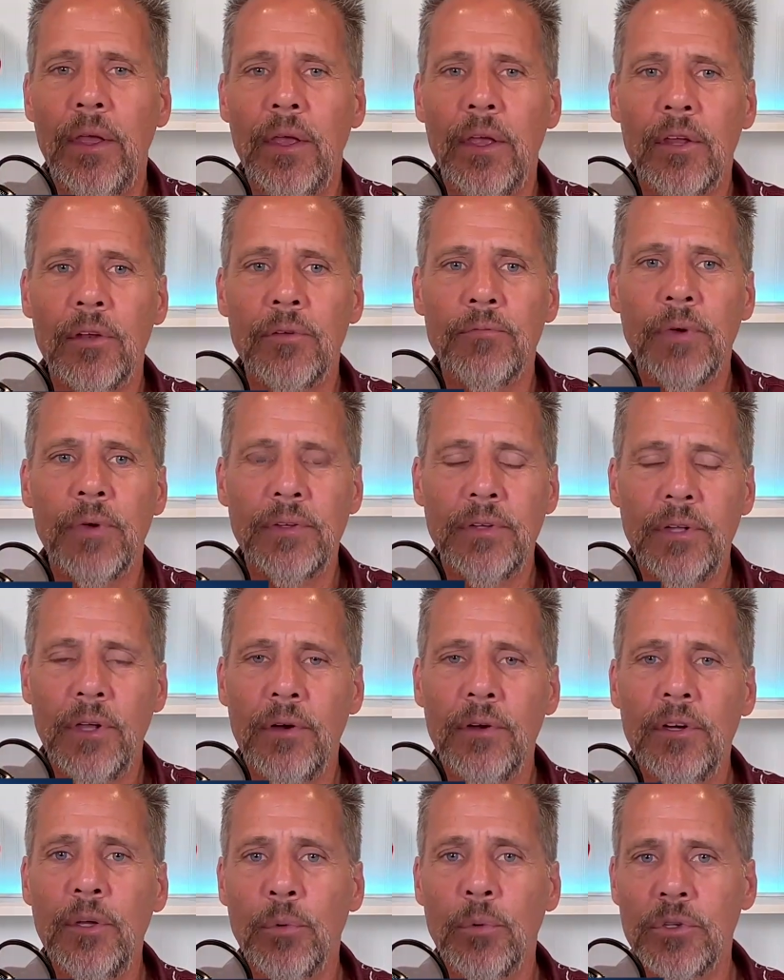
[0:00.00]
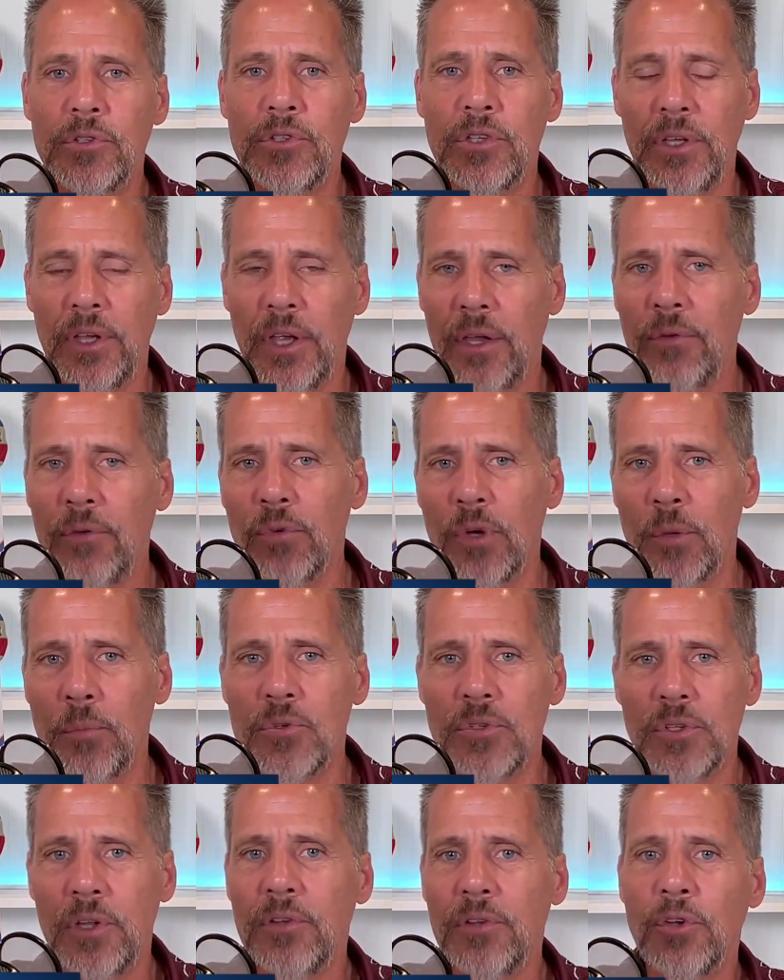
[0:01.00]
And vitality, once again,
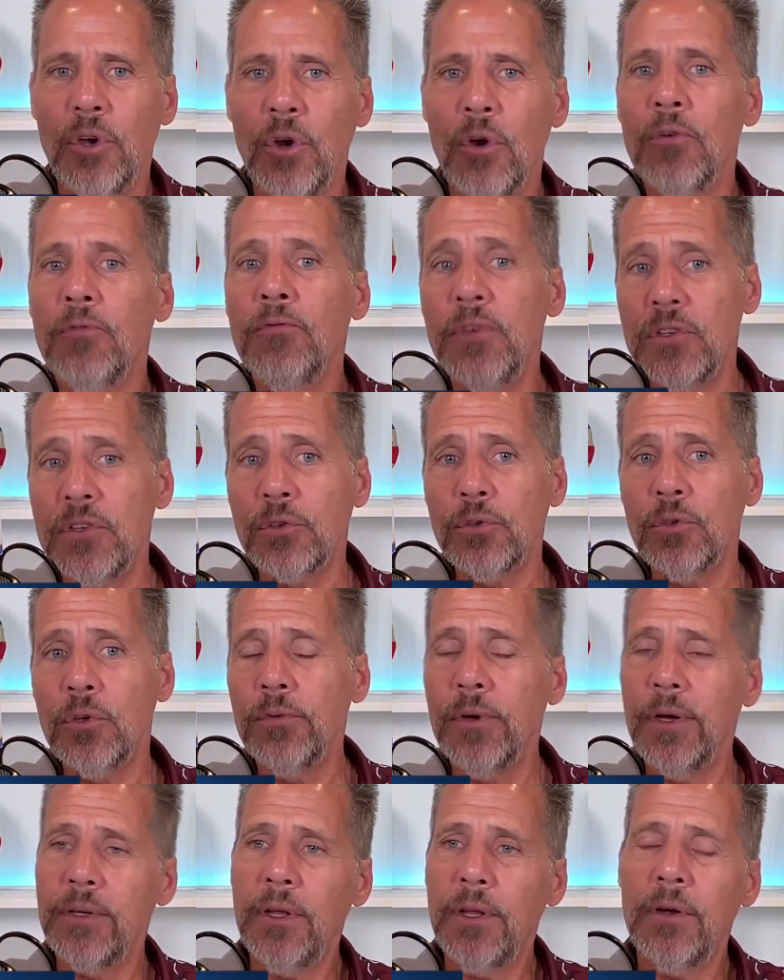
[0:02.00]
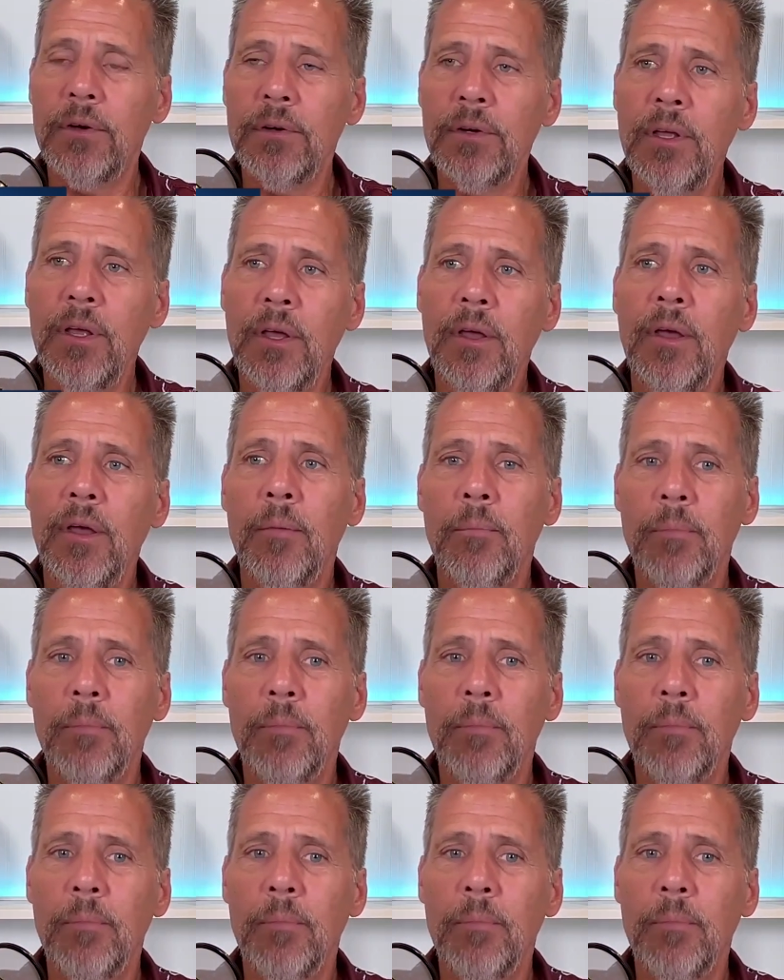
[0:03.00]
represents our physical vitality.